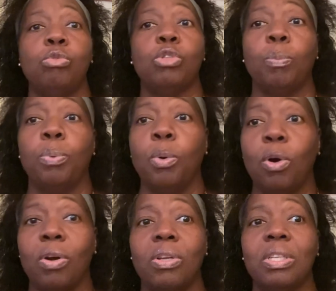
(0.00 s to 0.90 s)

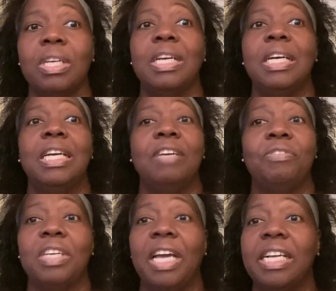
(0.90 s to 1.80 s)
supporter,
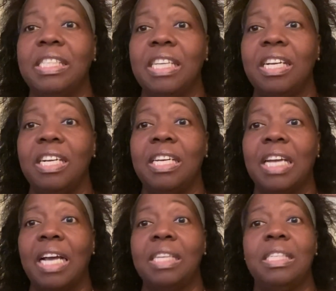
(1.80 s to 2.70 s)
if you can't say nothing
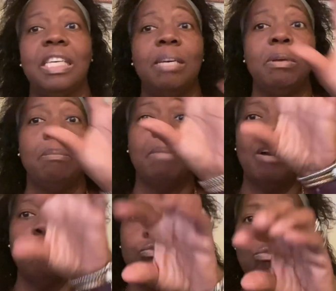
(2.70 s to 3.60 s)
nice, keep your
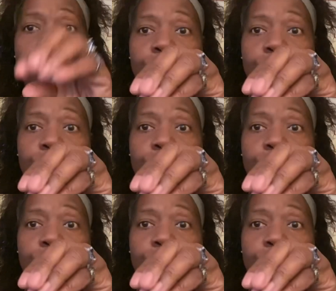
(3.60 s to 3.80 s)
mouth